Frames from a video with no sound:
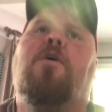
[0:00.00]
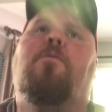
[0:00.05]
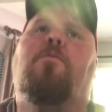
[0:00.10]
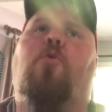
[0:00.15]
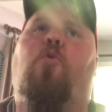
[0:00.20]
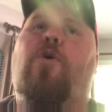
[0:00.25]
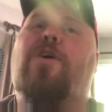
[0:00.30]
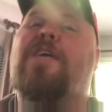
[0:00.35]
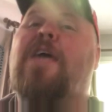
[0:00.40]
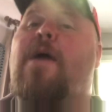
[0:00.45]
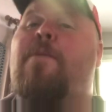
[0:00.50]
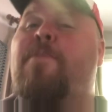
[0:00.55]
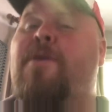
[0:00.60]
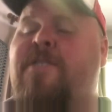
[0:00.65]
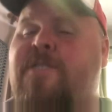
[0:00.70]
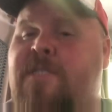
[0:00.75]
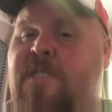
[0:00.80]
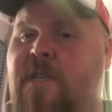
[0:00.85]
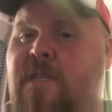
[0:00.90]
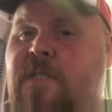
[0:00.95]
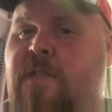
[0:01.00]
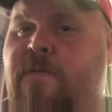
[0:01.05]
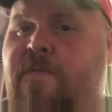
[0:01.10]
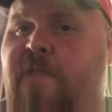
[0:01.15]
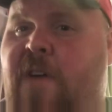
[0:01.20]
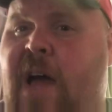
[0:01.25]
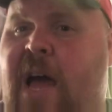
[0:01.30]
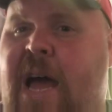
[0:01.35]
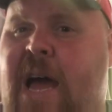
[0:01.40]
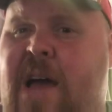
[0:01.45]
But we came in
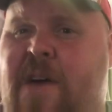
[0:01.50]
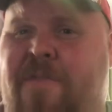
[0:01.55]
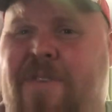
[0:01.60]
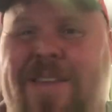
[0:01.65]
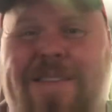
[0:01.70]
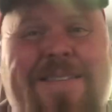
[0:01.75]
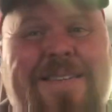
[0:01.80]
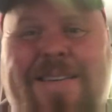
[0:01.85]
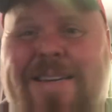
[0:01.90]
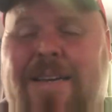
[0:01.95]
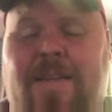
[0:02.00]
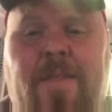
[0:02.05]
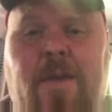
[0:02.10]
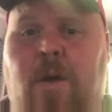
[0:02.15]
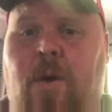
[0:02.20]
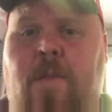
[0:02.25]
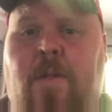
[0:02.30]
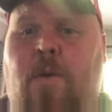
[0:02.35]
6-5, and